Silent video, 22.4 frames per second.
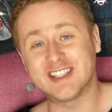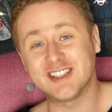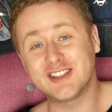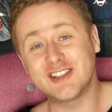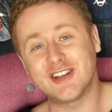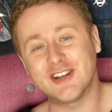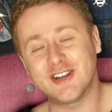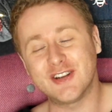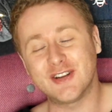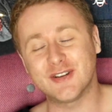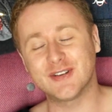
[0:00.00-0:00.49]

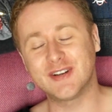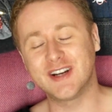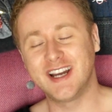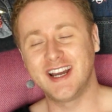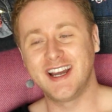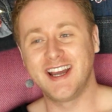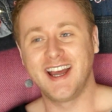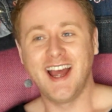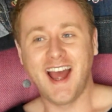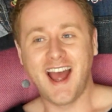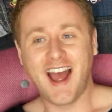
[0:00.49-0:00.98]
too.
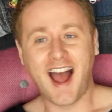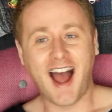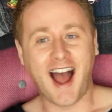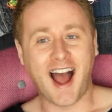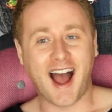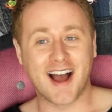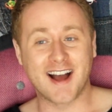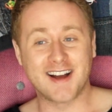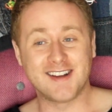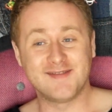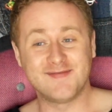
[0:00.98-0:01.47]

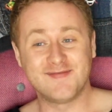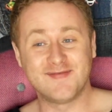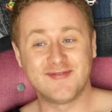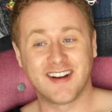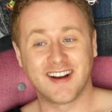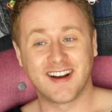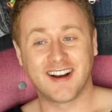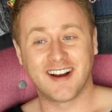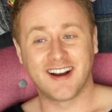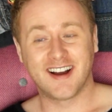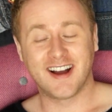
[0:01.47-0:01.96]
Um,
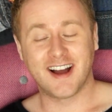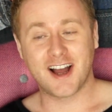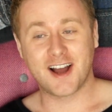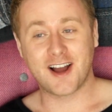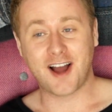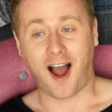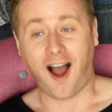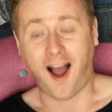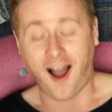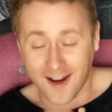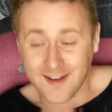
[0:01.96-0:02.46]

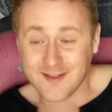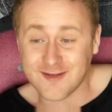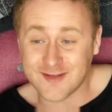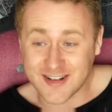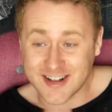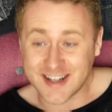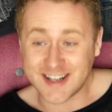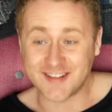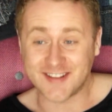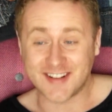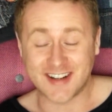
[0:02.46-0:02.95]
I
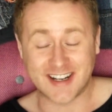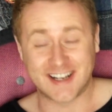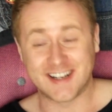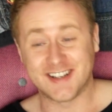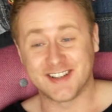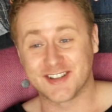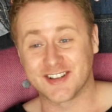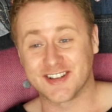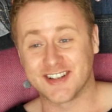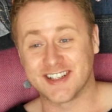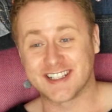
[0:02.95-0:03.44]
really, really
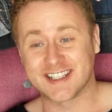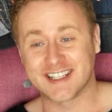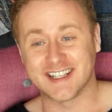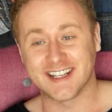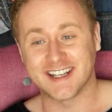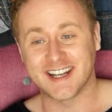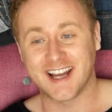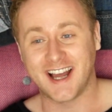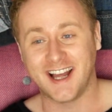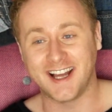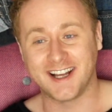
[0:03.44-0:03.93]
enjoyed it.
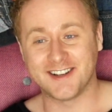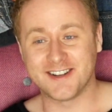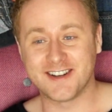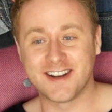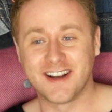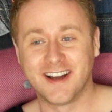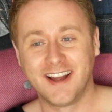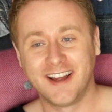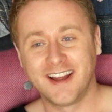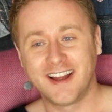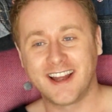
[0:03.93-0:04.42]
Uh,
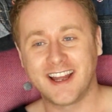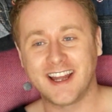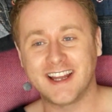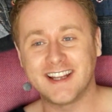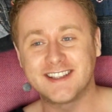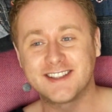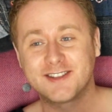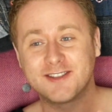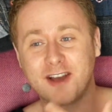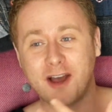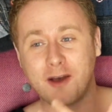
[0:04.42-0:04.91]

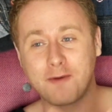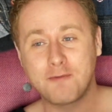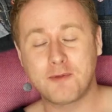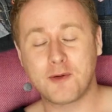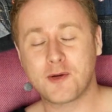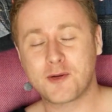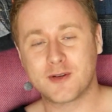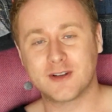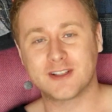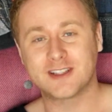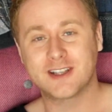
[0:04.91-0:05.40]
it's a book
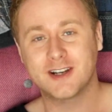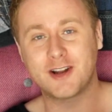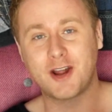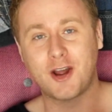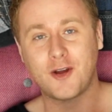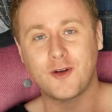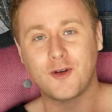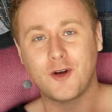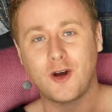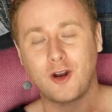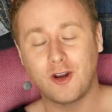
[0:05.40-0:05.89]
which I
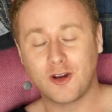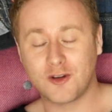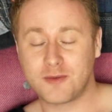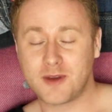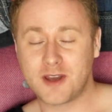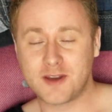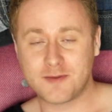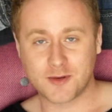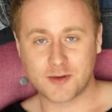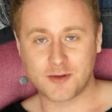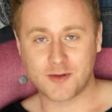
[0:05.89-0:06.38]
know a lot of
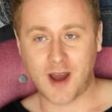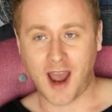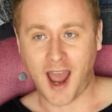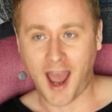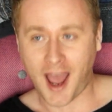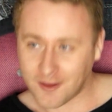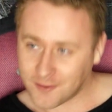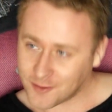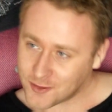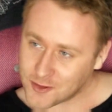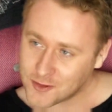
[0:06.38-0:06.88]
people
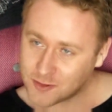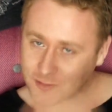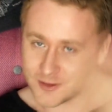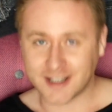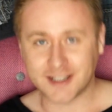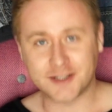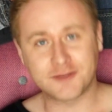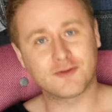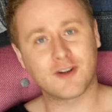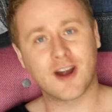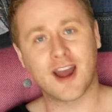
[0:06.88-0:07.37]
have already
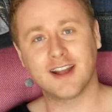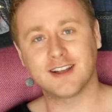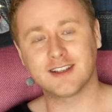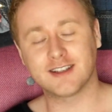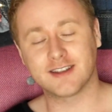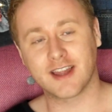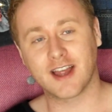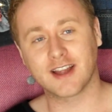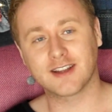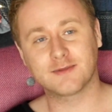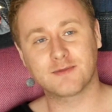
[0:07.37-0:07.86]
read, and
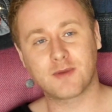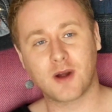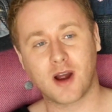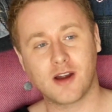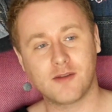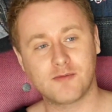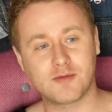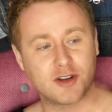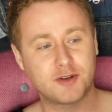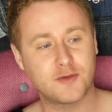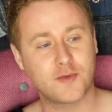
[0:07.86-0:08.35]
that's
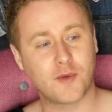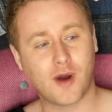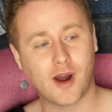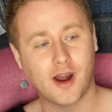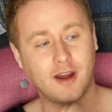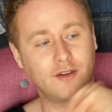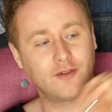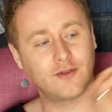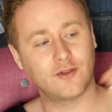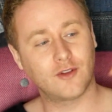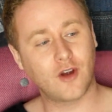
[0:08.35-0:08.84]
probably why
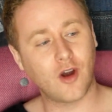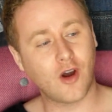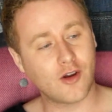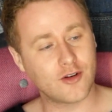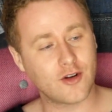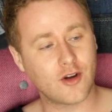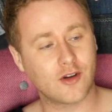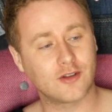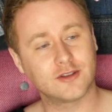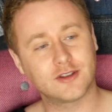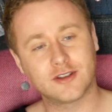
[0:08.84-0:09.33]
I've gotten
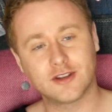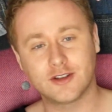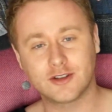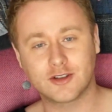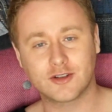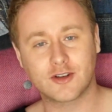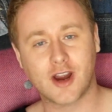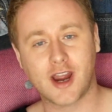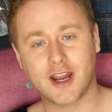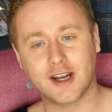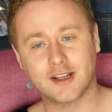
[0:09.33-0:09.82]
onto the
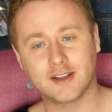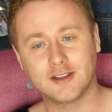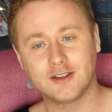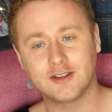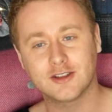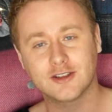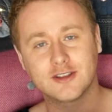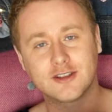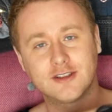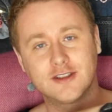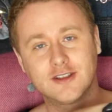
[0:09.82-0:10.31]
train and
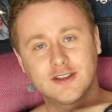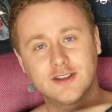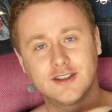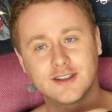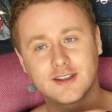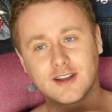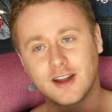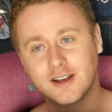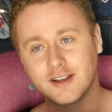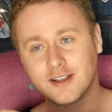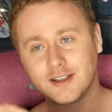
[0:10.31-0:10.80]
just
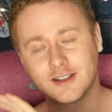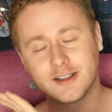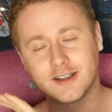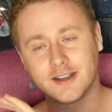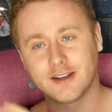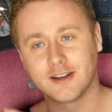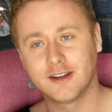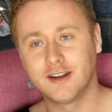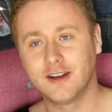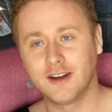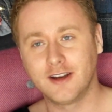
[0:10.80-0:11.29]
decided to
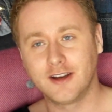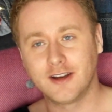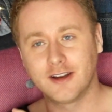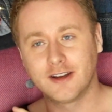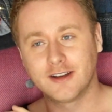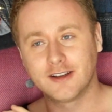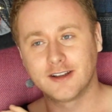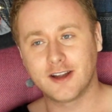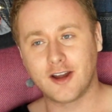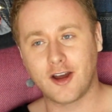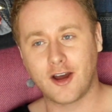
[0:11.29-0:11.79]

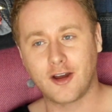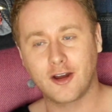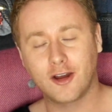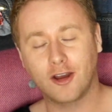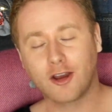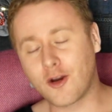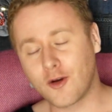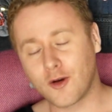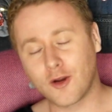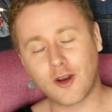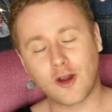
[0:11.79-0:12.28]
uh,
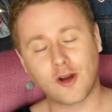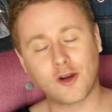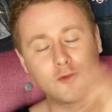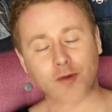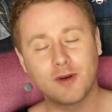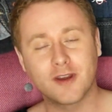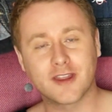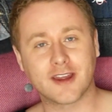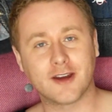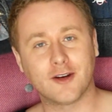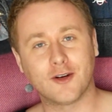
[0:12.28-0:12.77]
go along
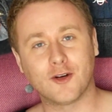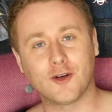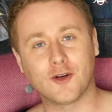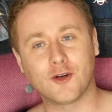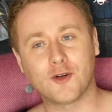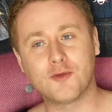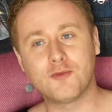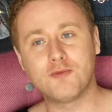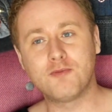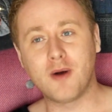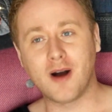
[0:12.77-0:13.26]
with it all.
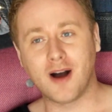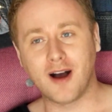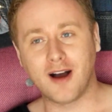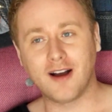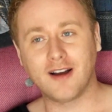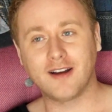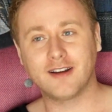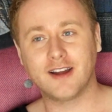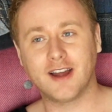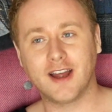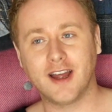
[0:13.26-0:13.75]
But
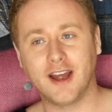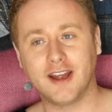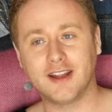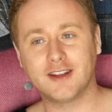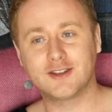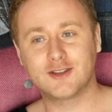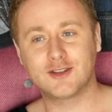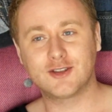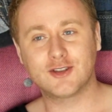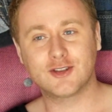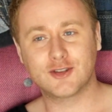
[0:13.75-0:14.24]
it's
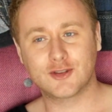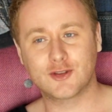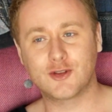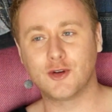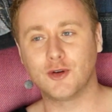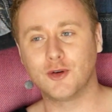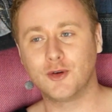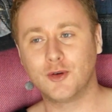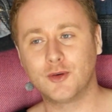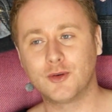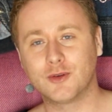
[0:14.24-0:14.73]
just
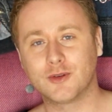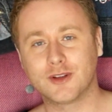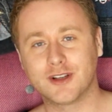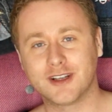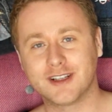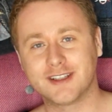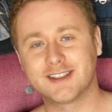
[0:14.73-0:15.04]
cool. It's